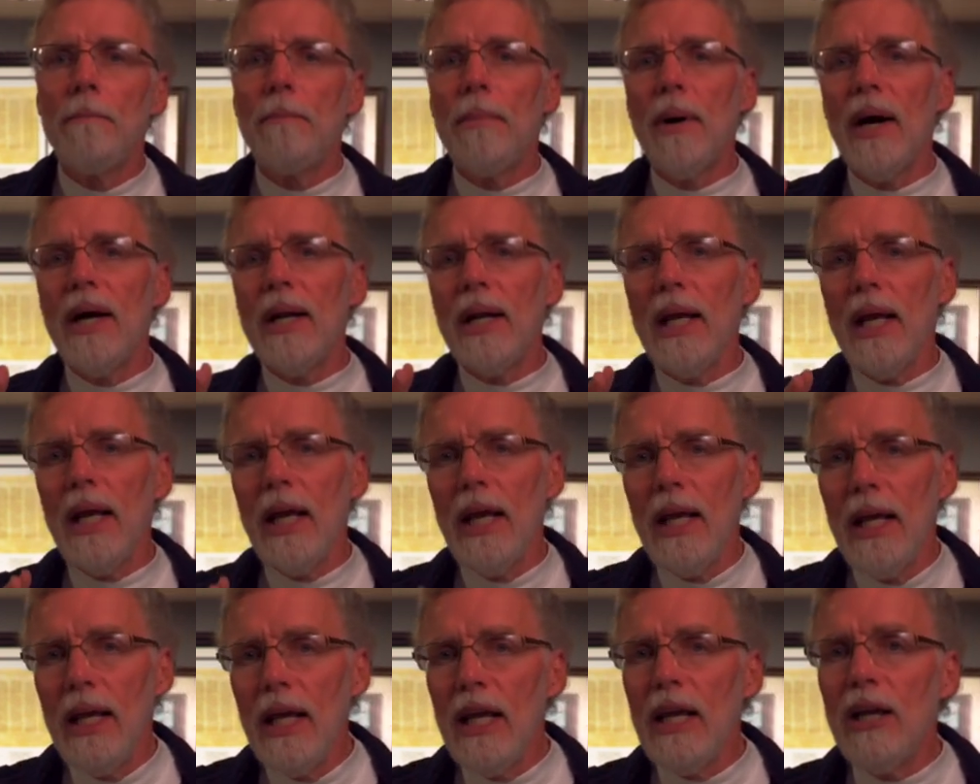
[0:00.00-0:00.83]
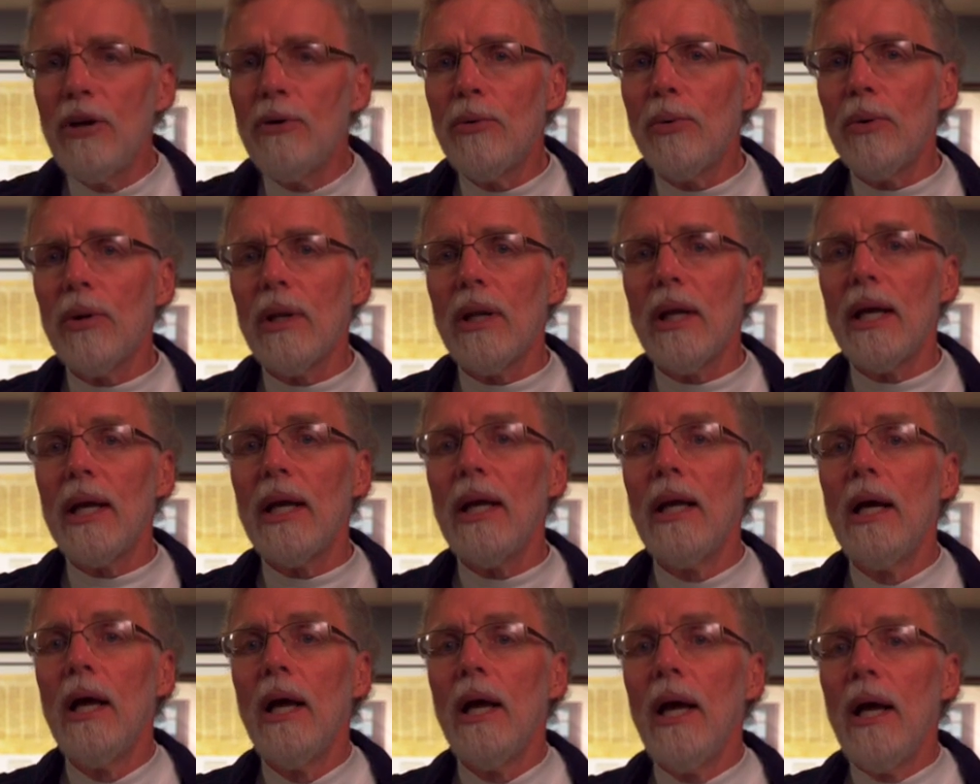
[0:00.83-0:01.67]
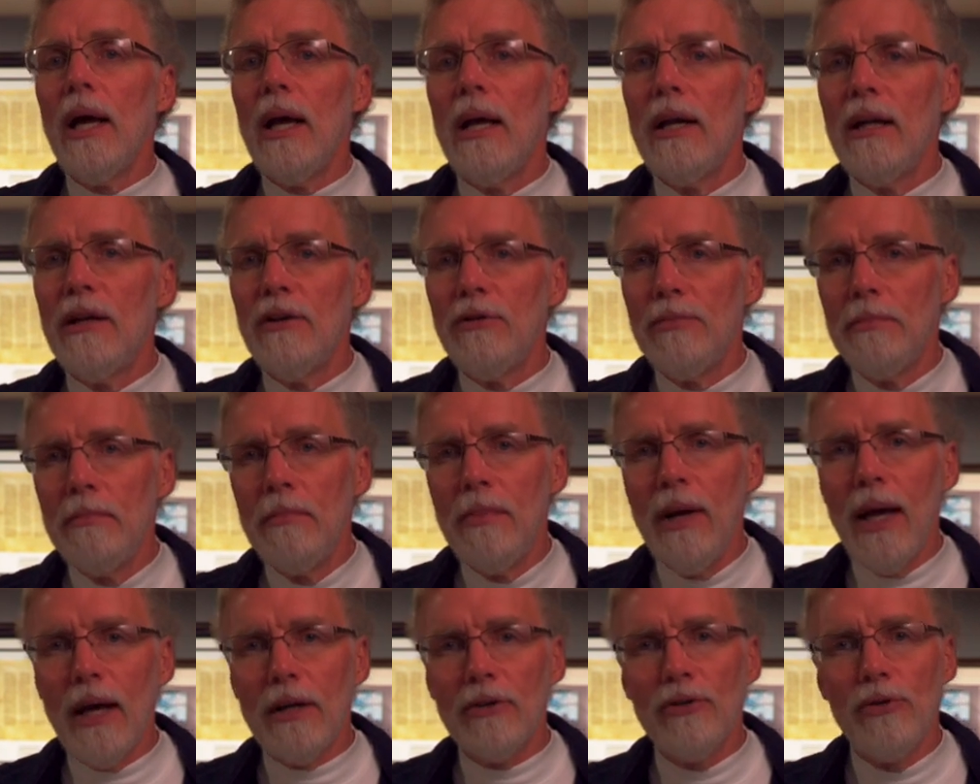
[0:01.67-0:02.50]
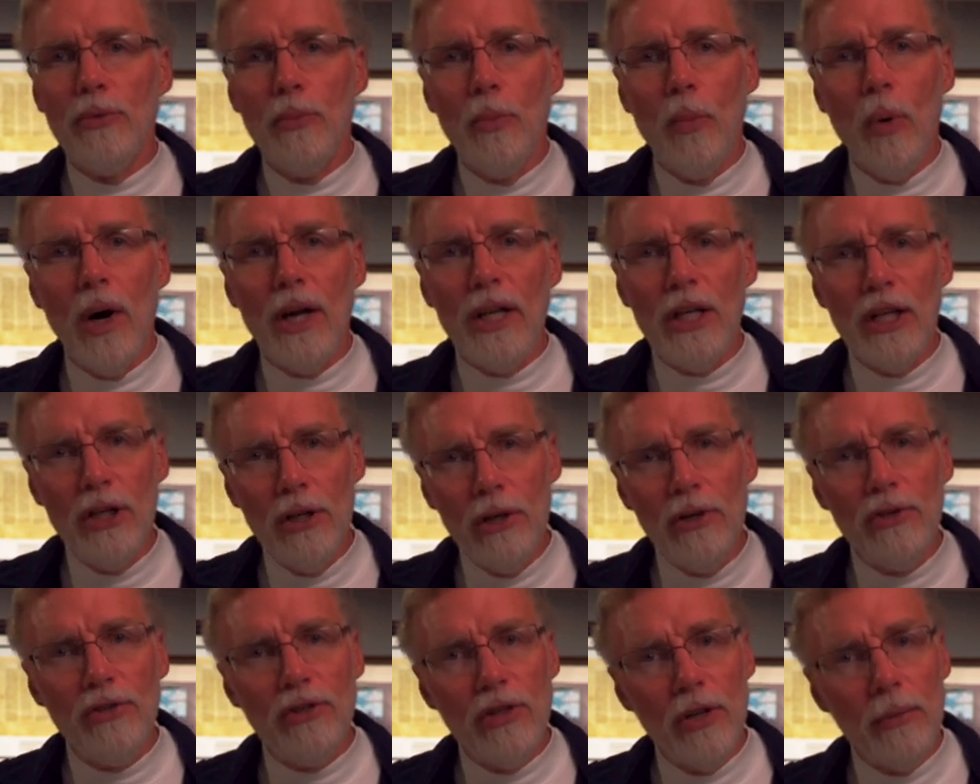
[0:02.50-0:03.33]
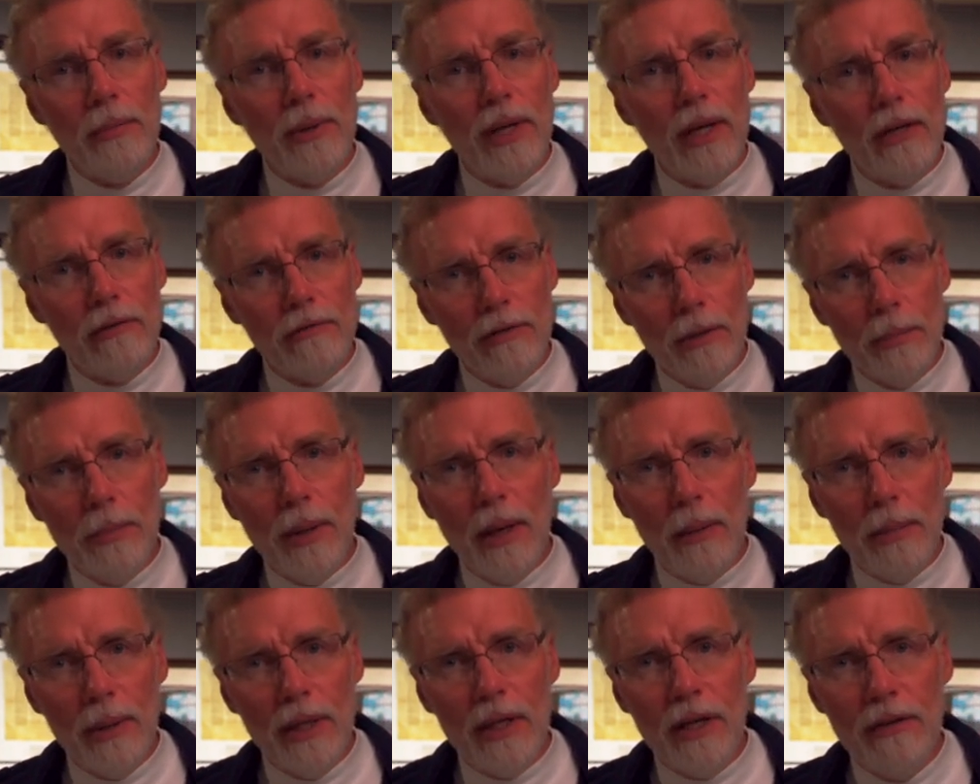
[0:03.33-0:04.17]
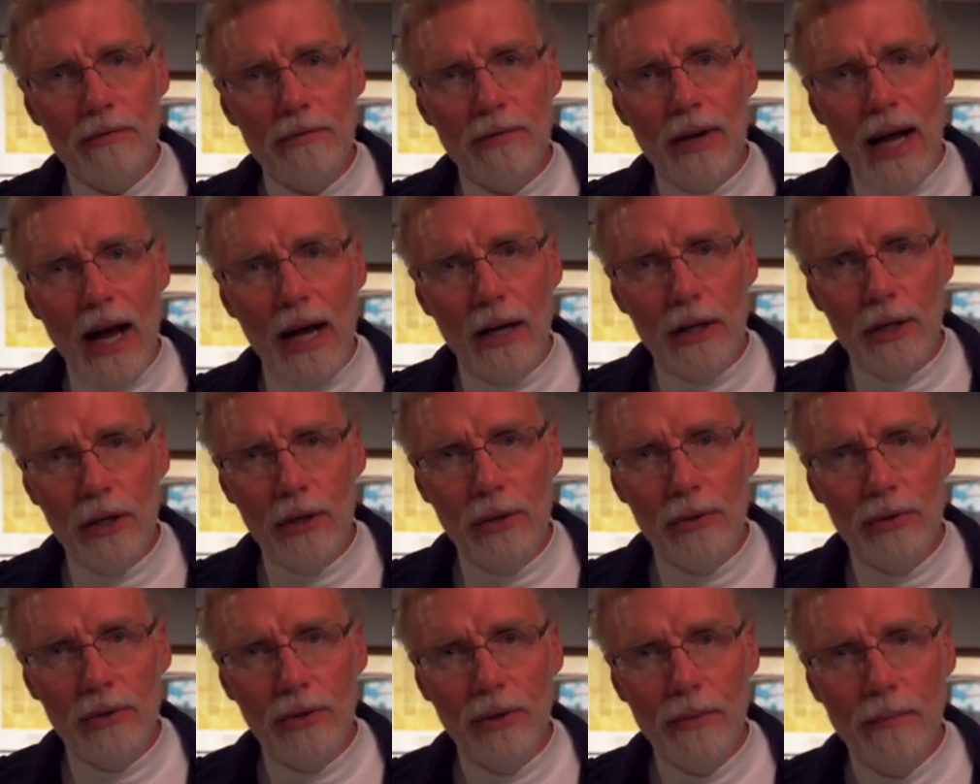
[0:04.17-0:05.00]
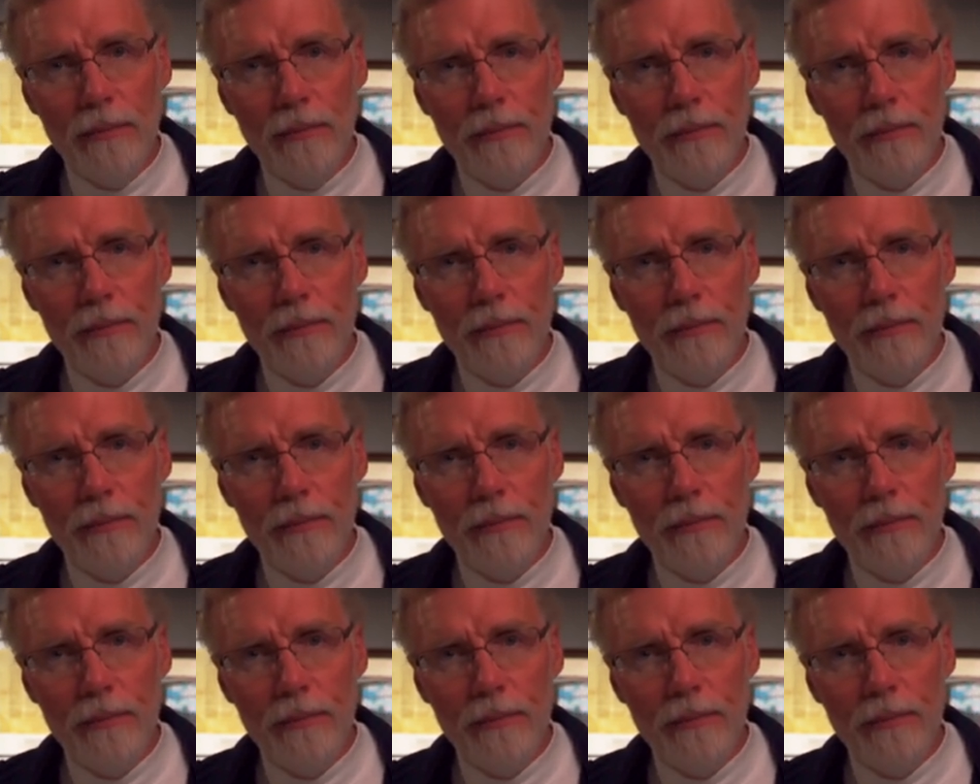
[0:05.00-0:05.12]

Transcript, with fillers: but equally it is mixed what used to be Republican values.